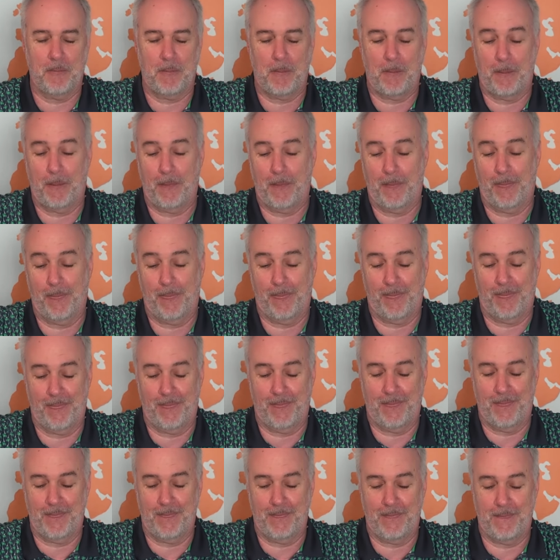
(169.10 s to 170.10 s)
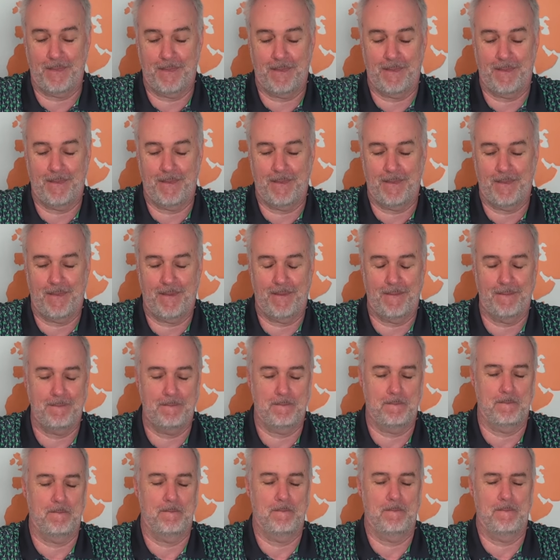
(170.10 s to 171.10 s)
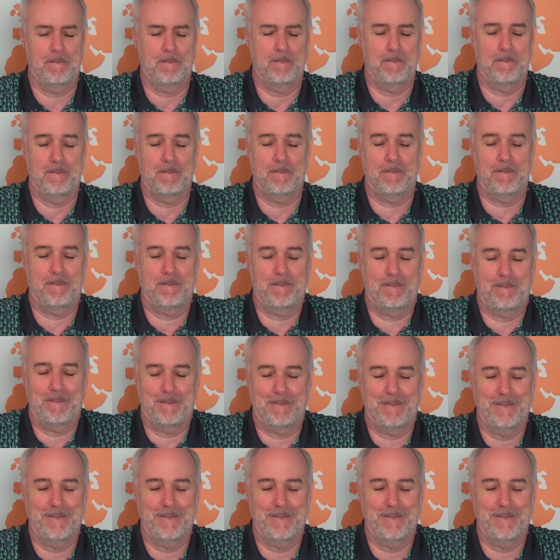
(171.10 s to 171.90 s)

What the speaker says: (no one is talking)